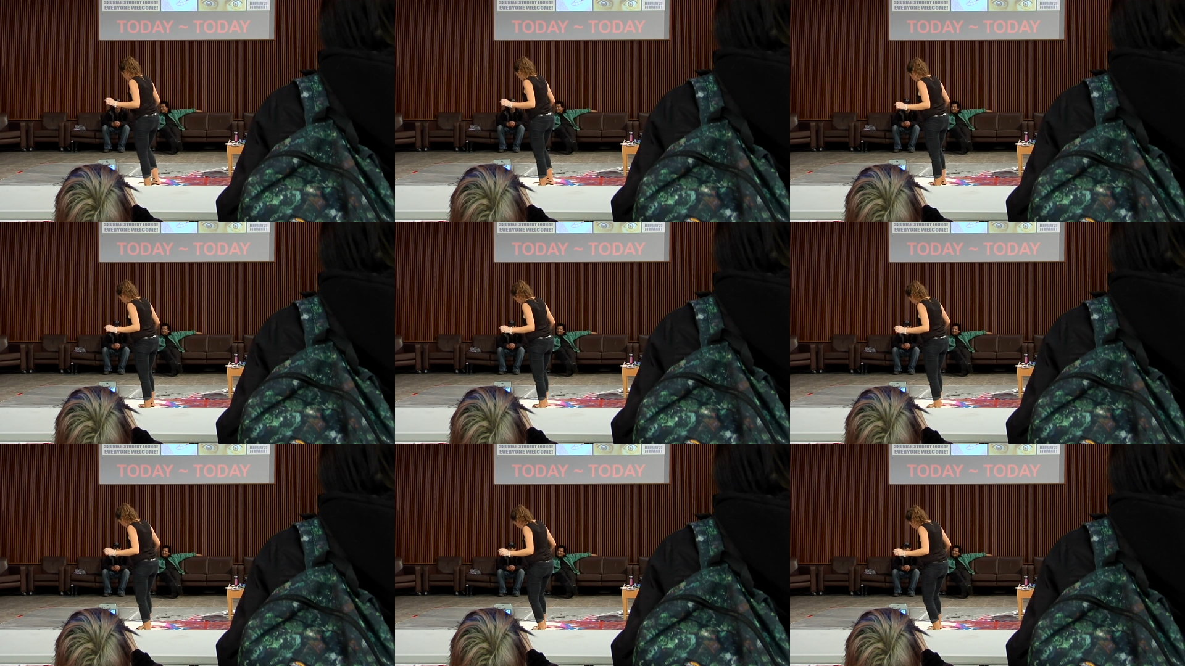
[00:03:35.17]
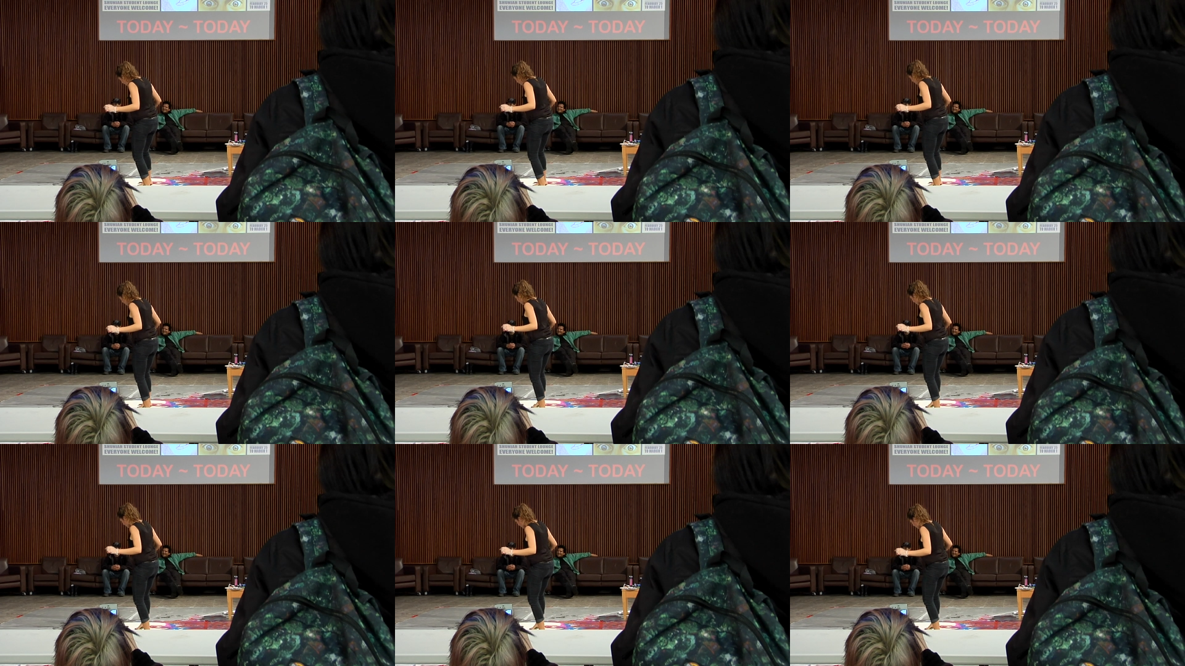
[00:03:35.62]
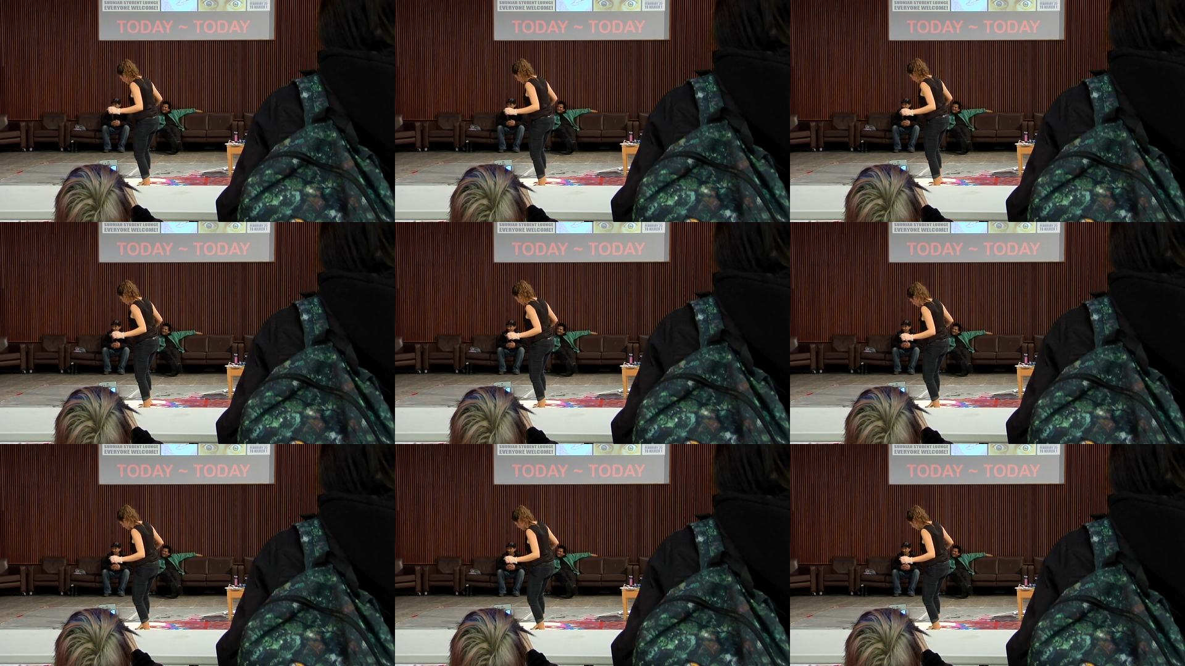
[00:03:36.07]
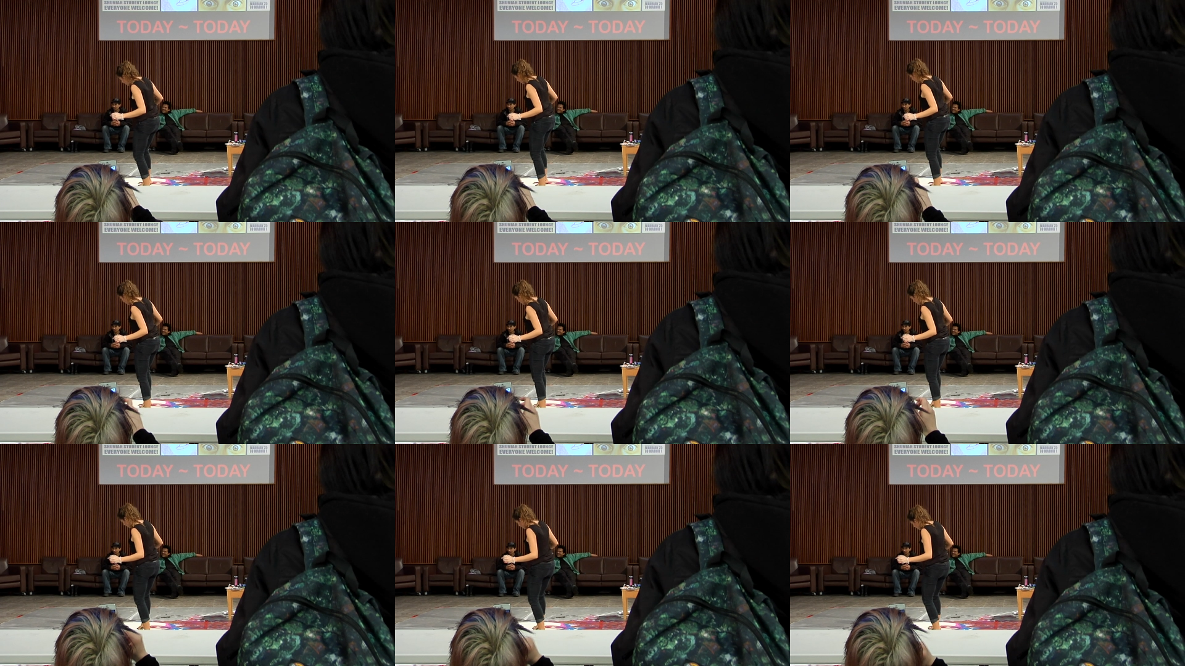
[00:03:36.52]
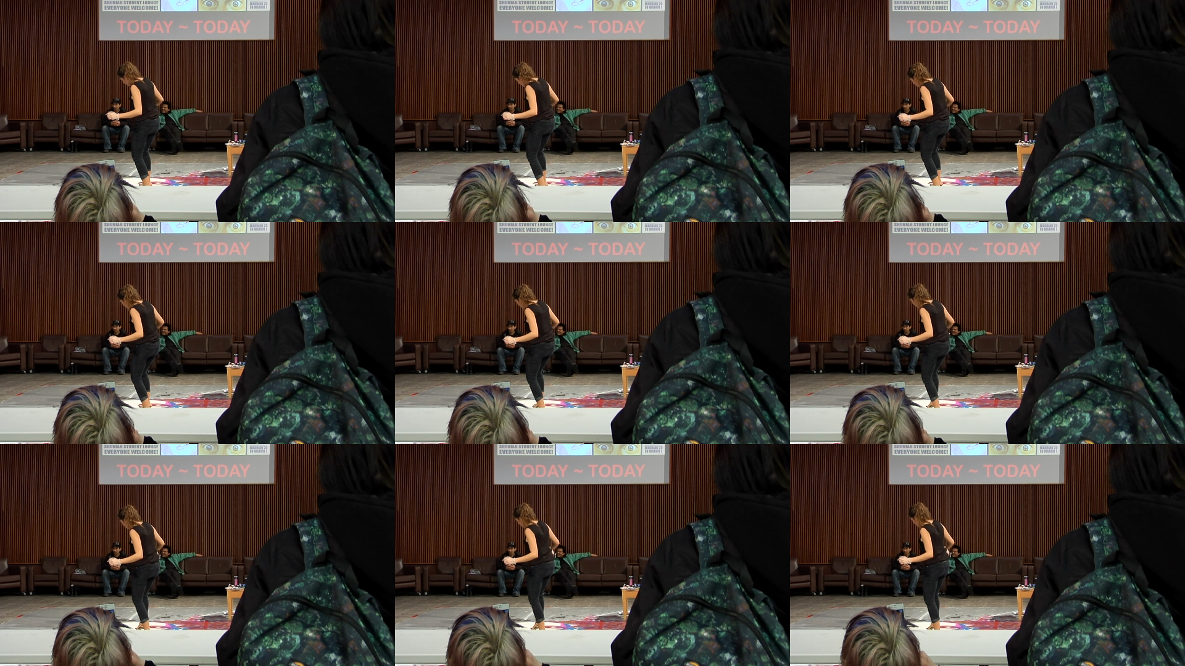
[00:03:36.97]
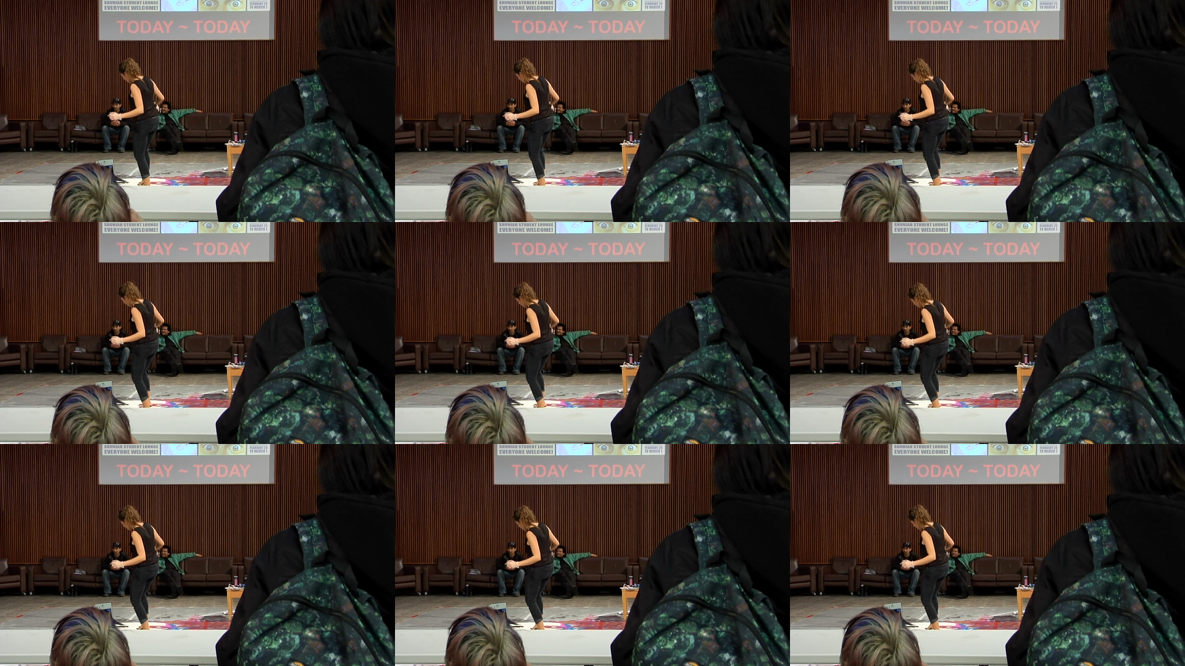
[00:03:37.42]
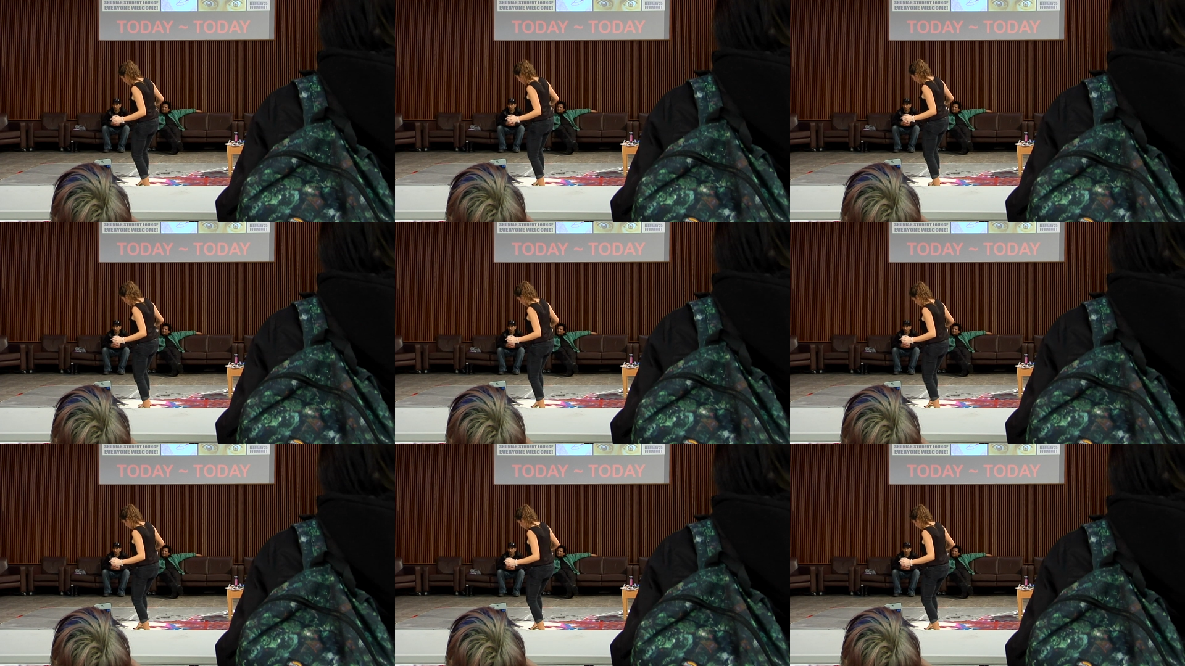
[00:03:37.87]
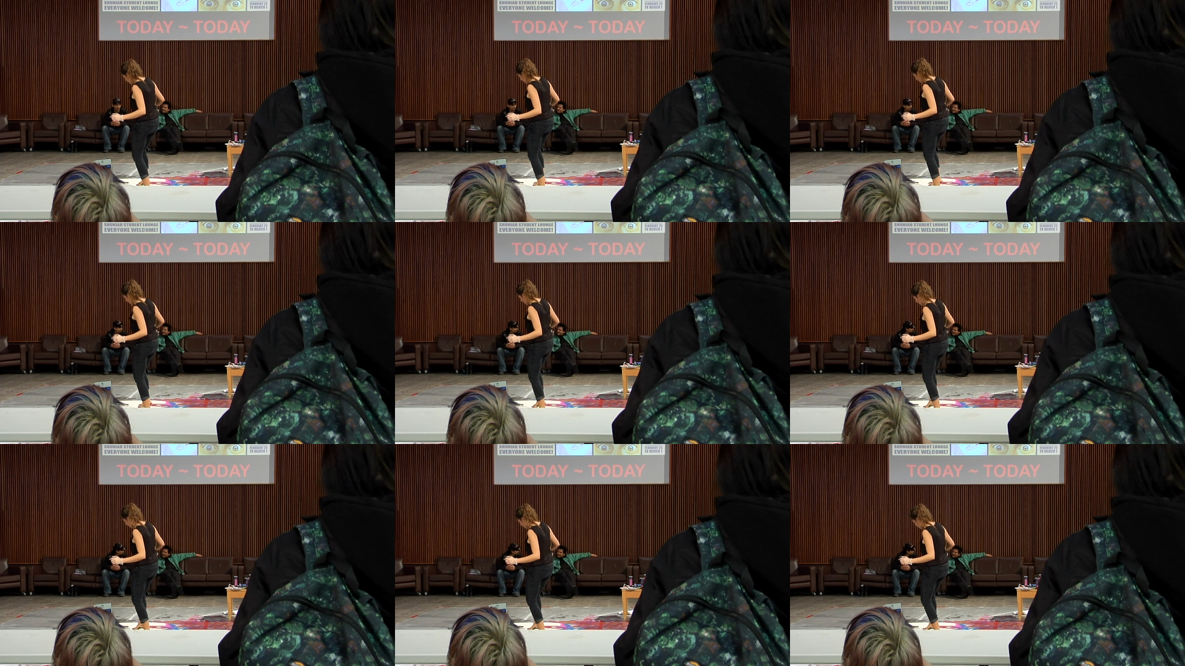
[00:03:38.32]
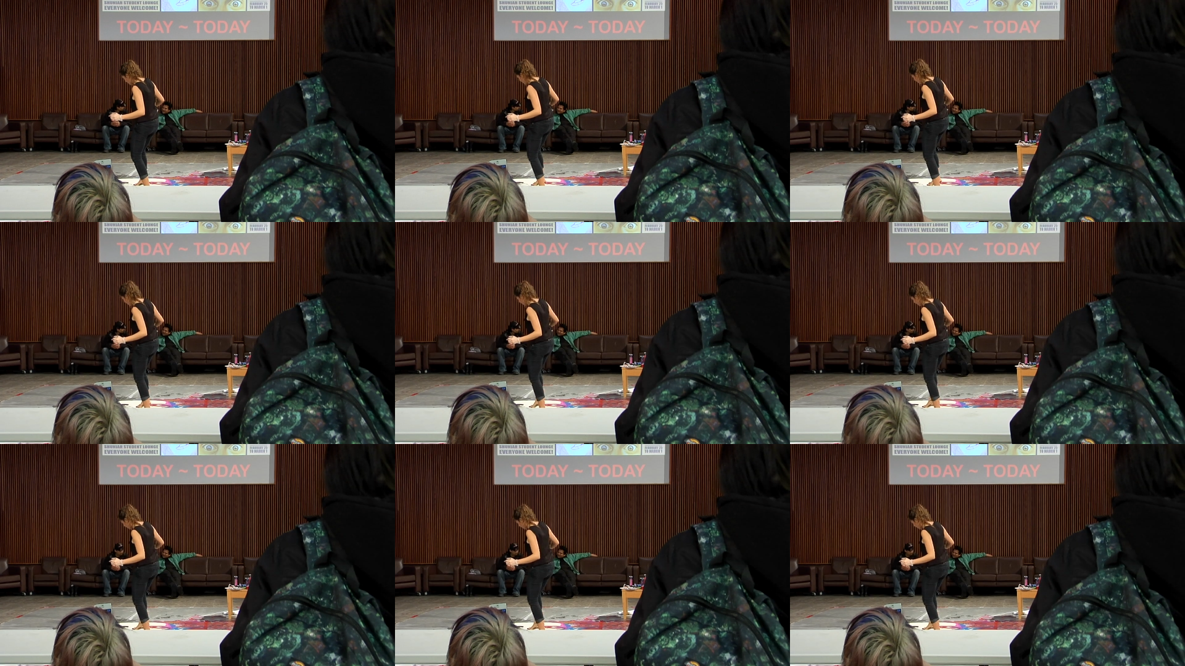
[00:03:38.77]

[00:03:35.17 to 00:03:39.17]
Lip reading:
No face is visible, so there are no lips to read.